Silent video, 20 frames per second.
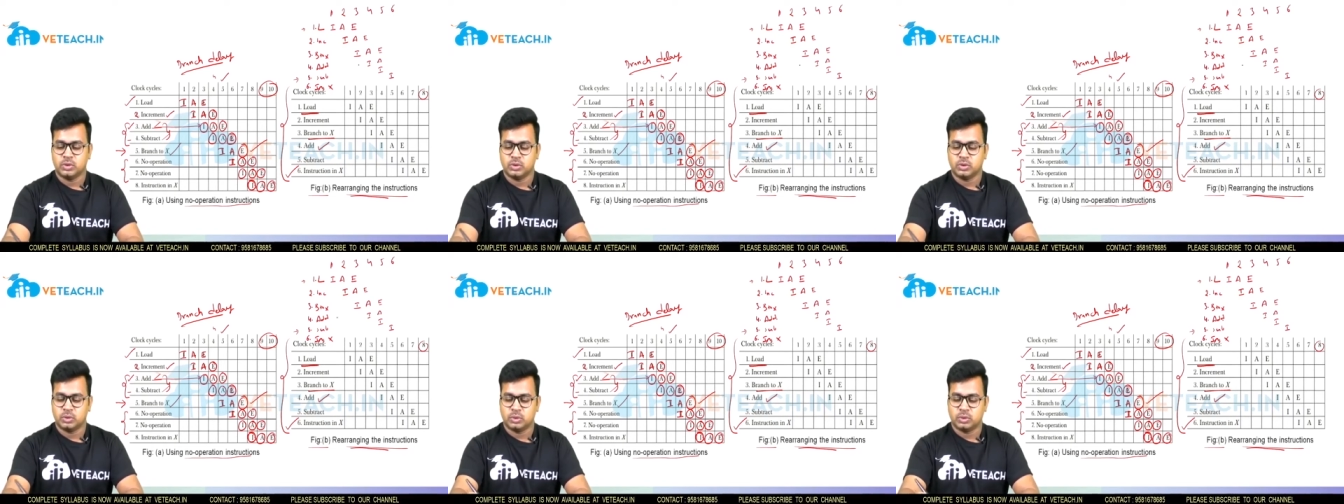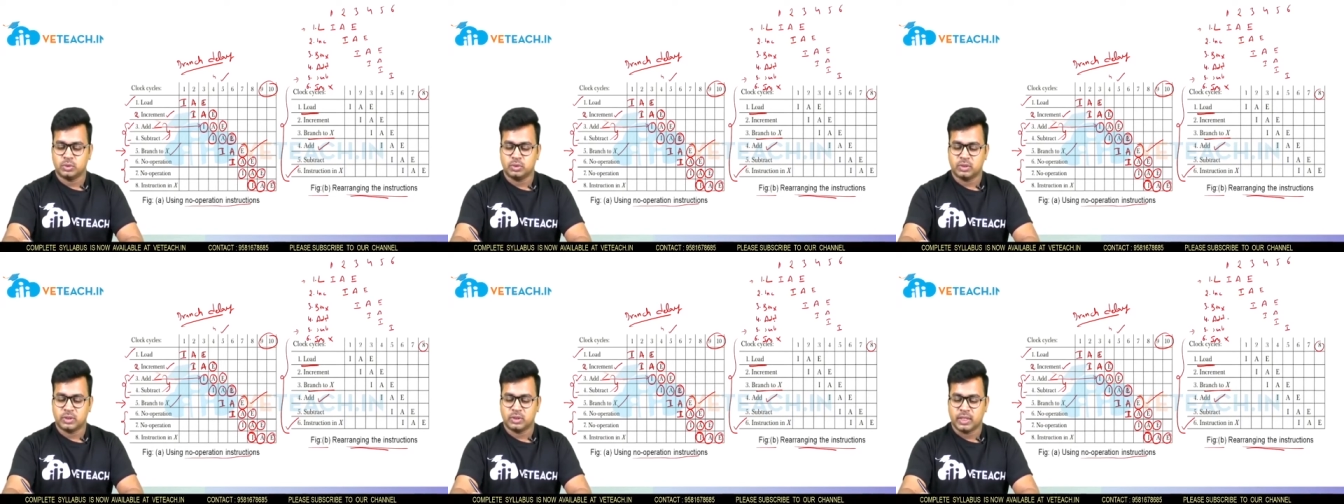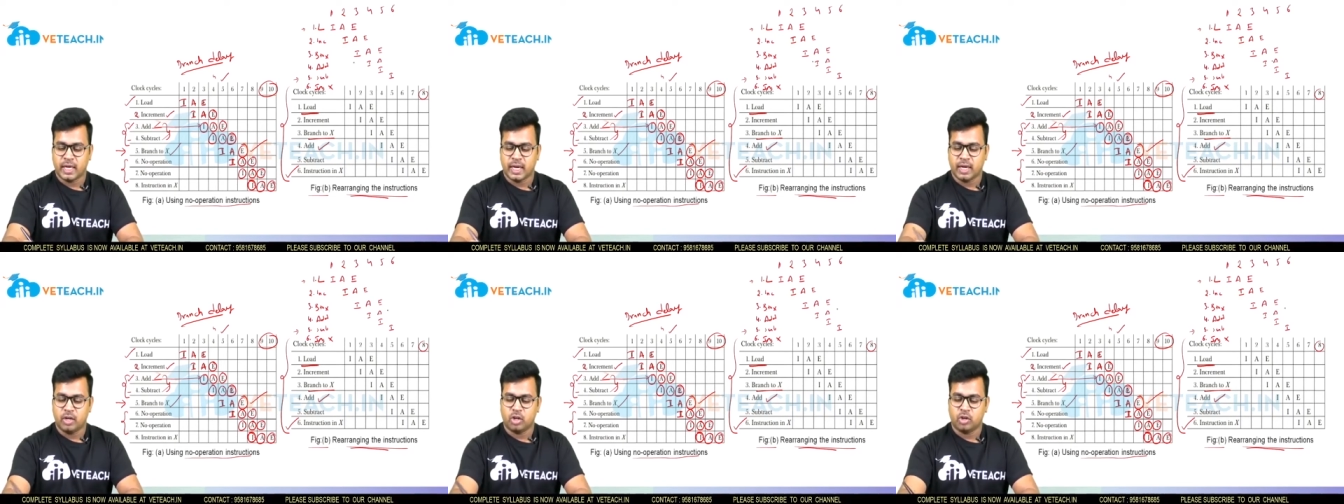so
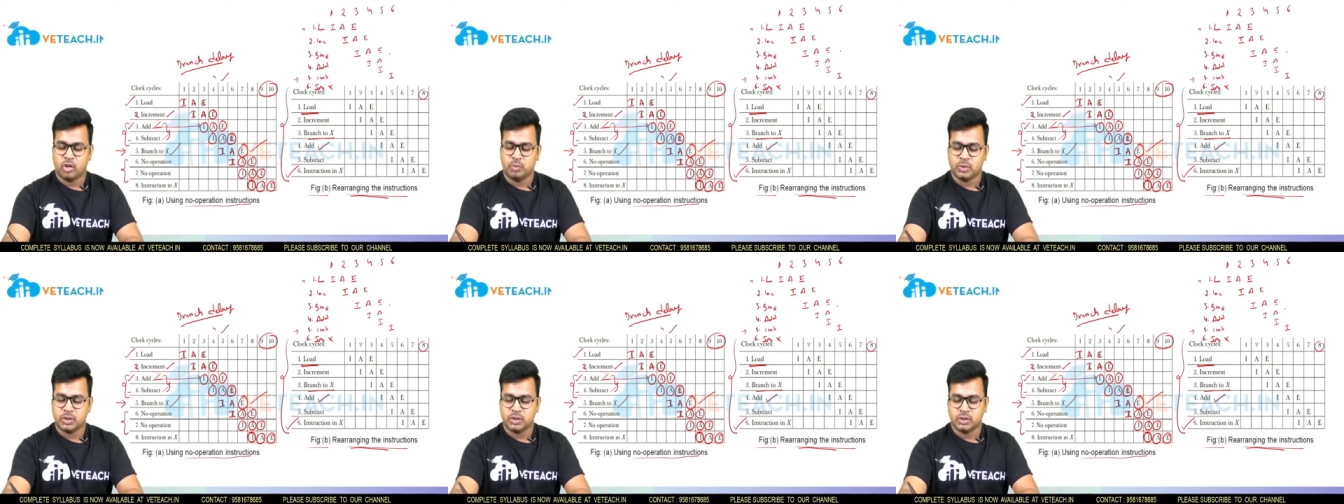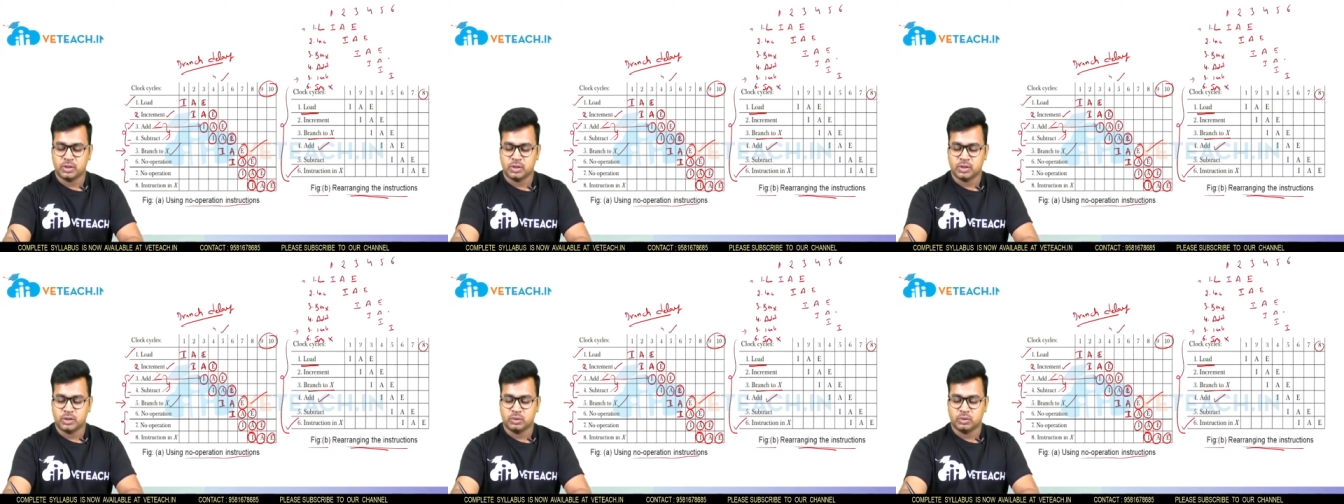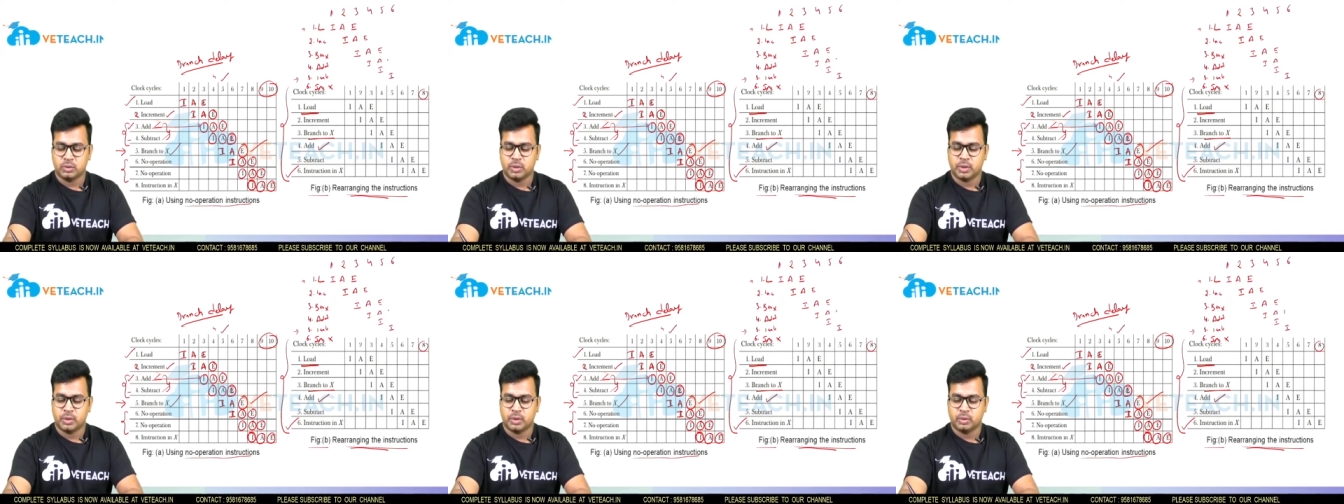add operation is
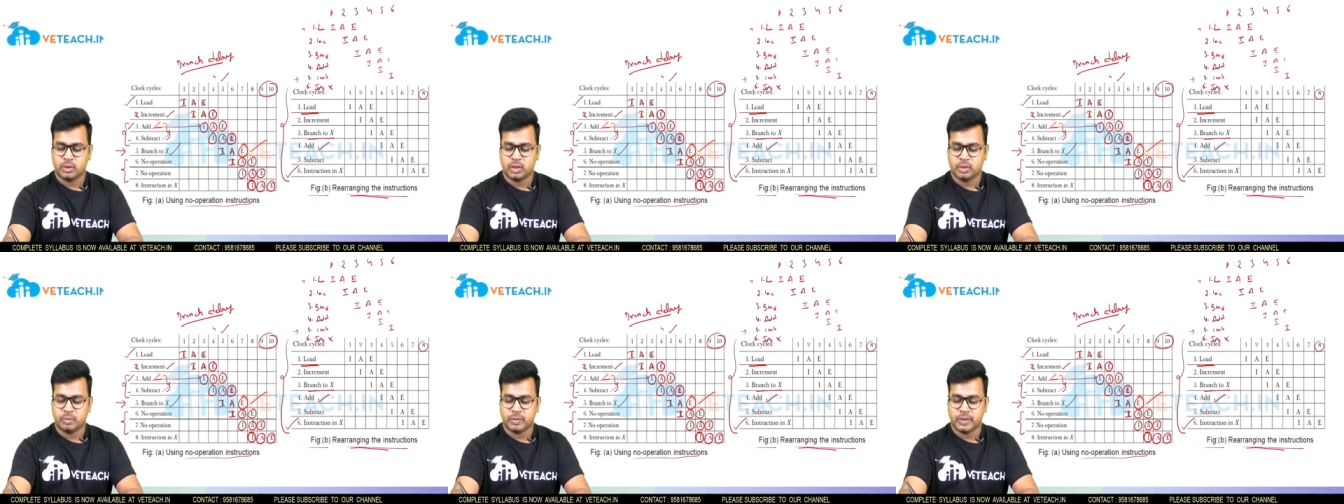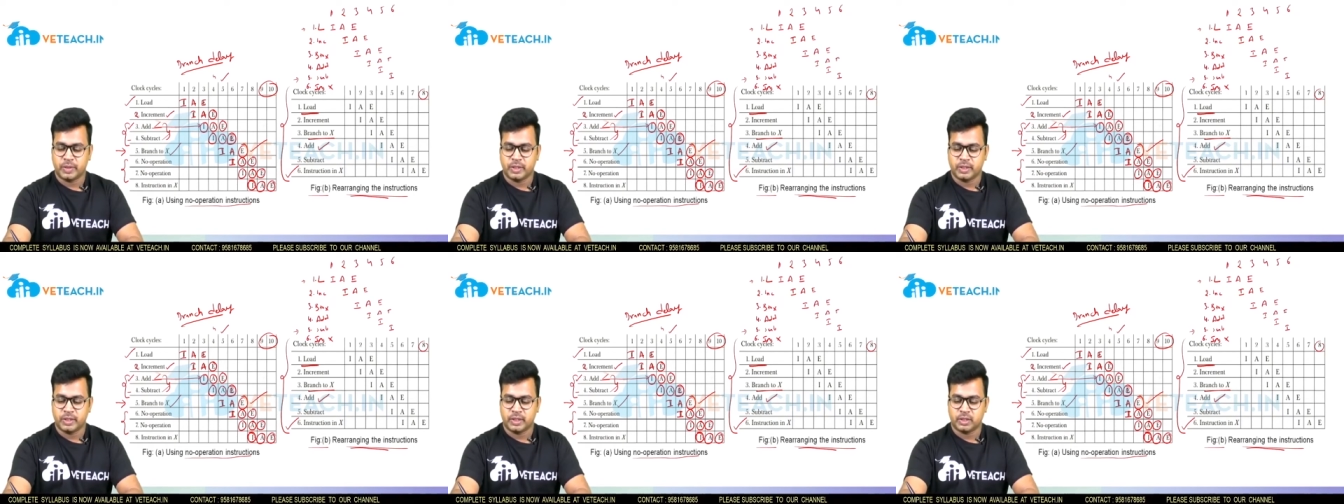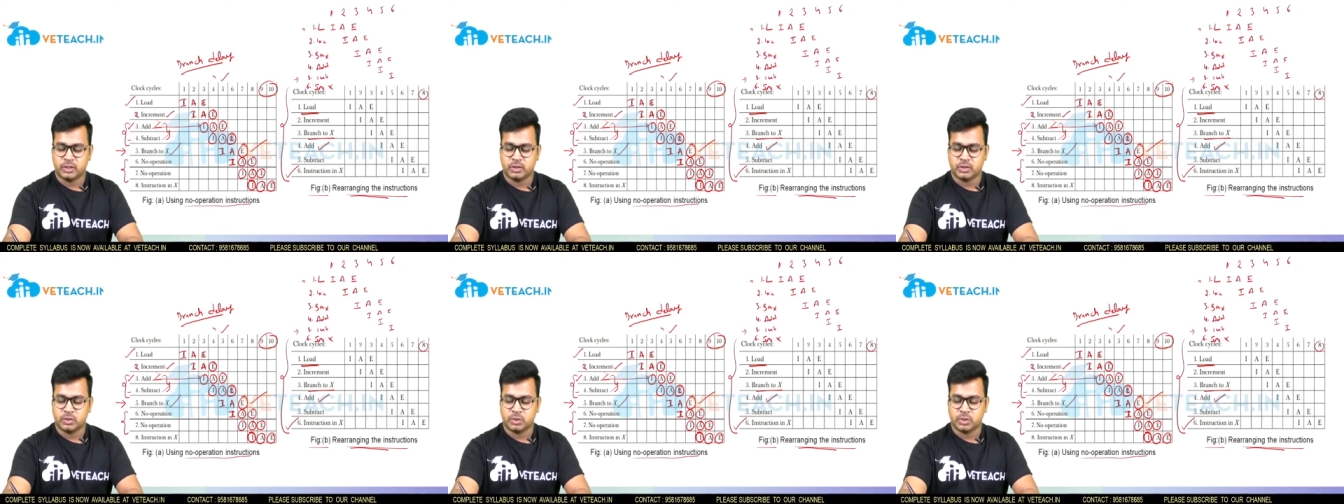going to complete the
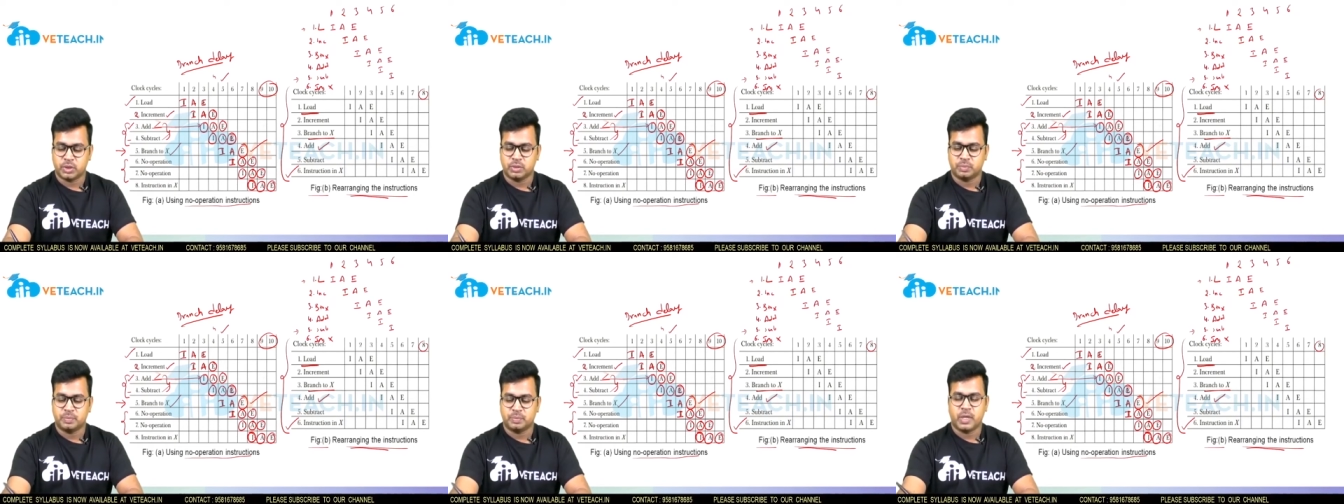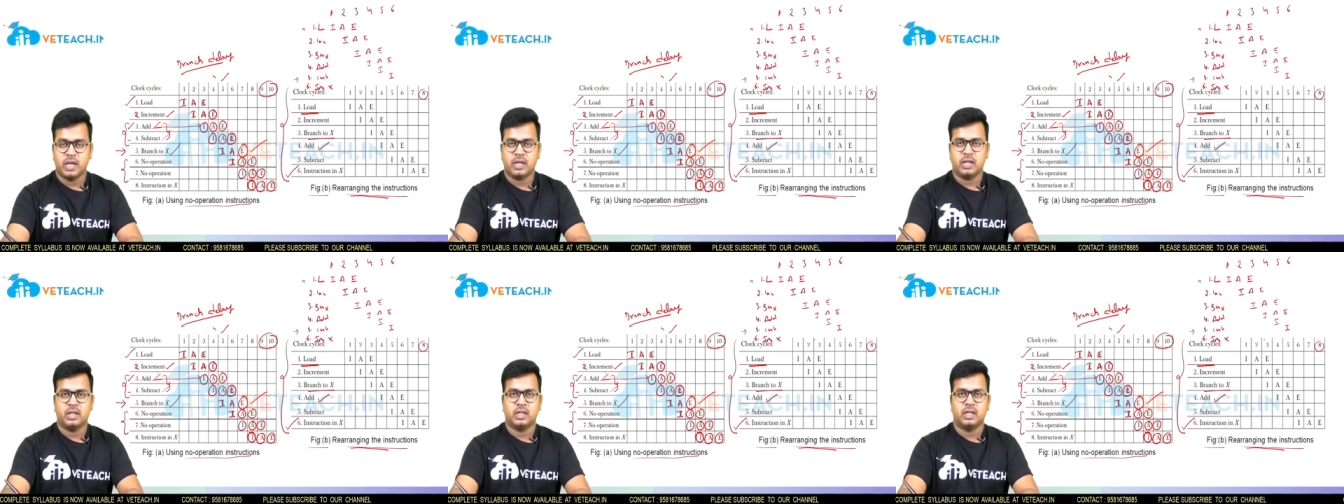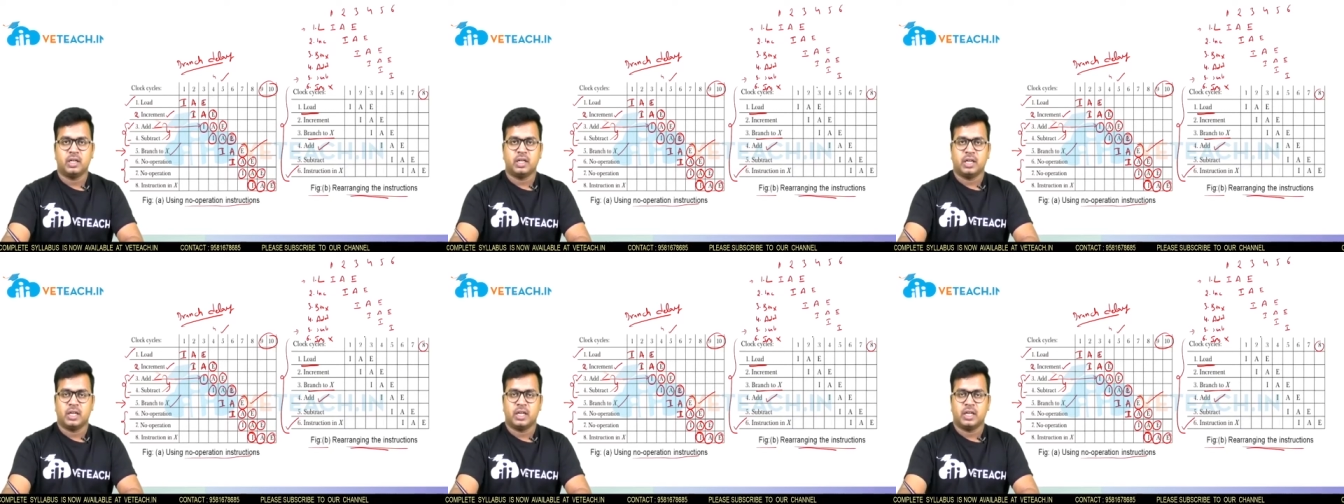execution part.